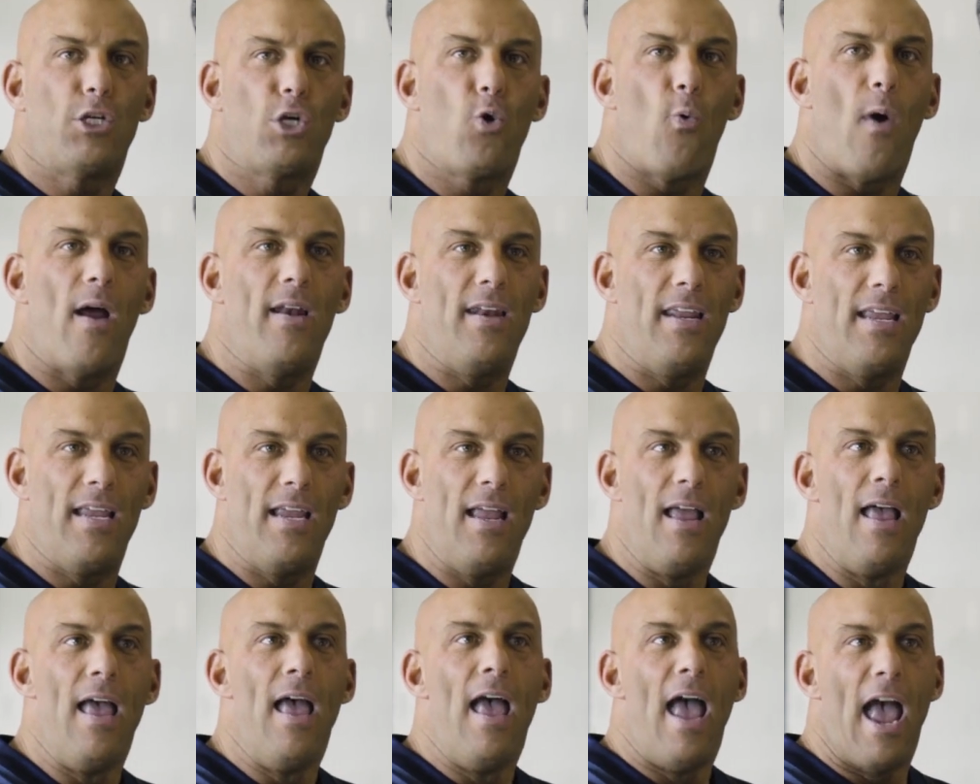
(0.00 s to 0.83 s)
20
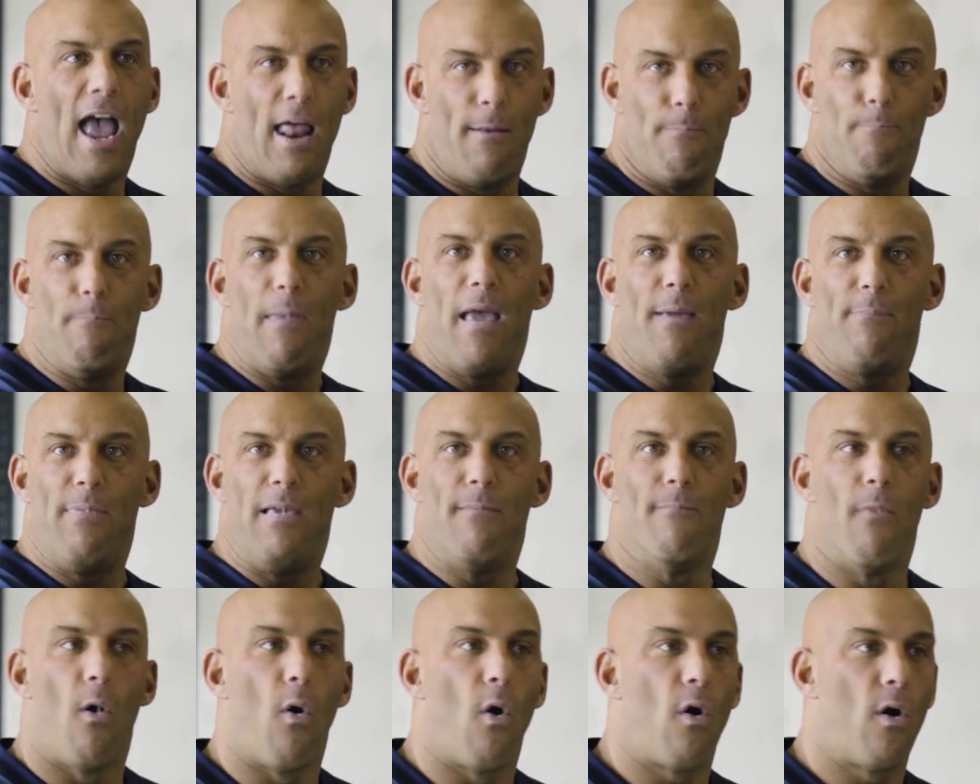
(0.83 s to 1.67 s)
and maybe
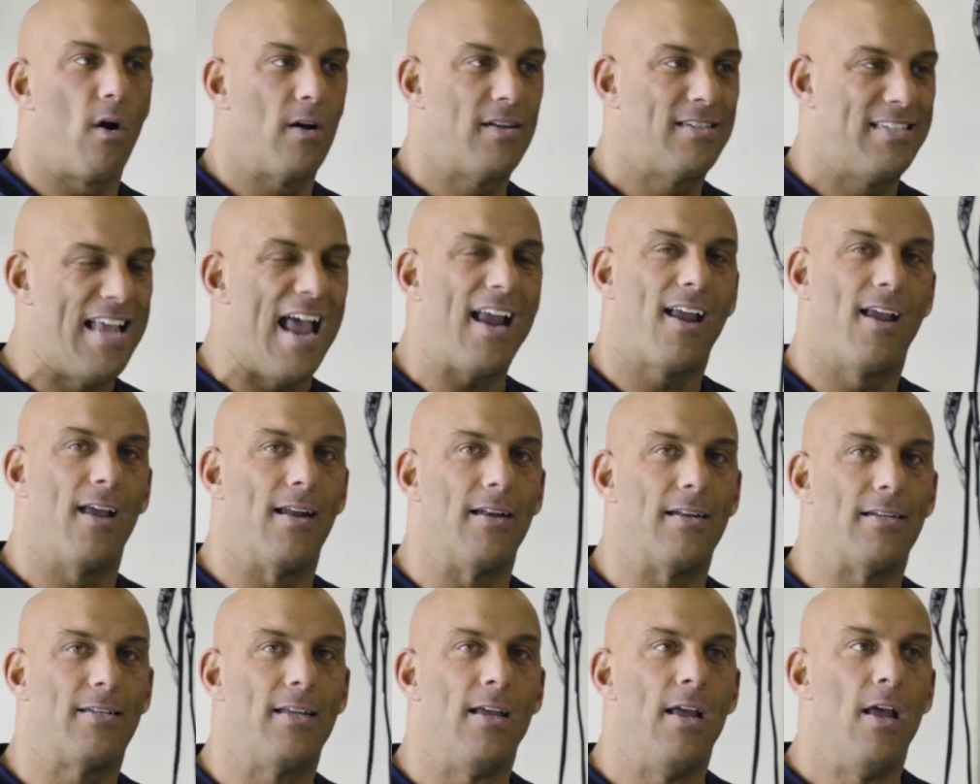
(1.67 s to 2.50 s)
more
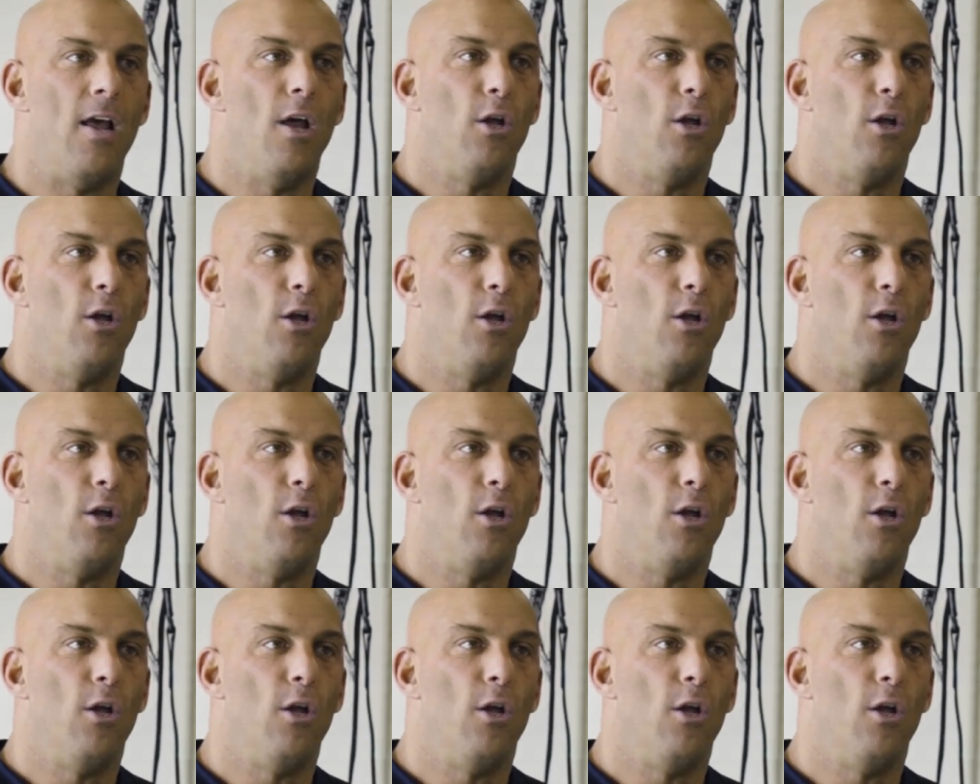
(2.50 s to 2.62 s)
seconds